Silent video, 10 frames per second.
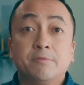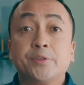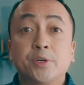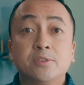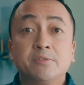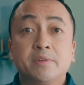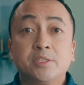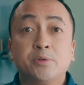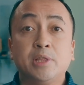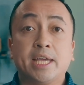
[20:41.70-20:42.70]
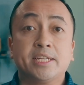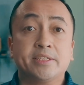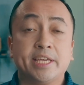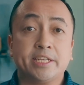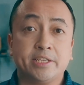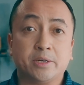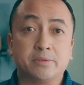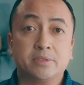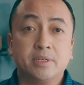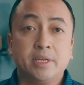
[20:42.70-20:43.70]
For those of us who like to take
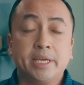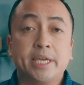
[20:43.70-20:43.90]
notes,